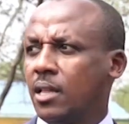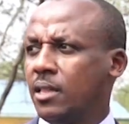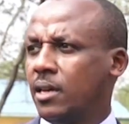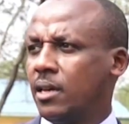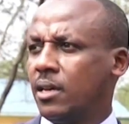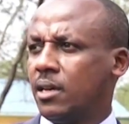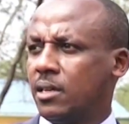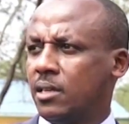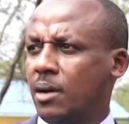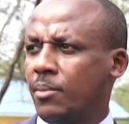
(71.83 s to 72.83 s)

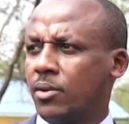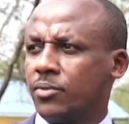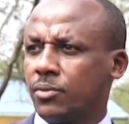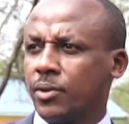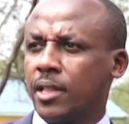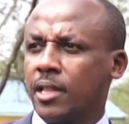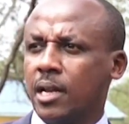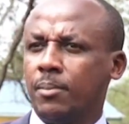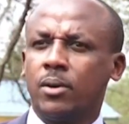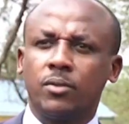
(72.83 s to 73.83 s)
whether the
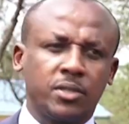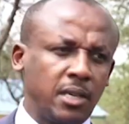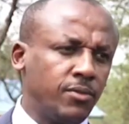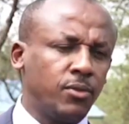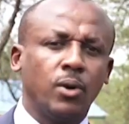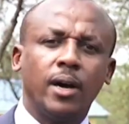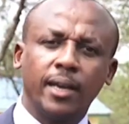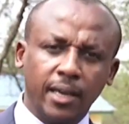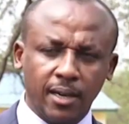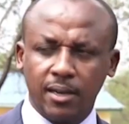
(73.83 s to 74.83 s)
number of staff who are
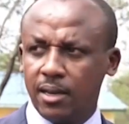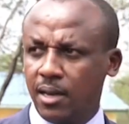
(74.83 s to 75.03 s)
here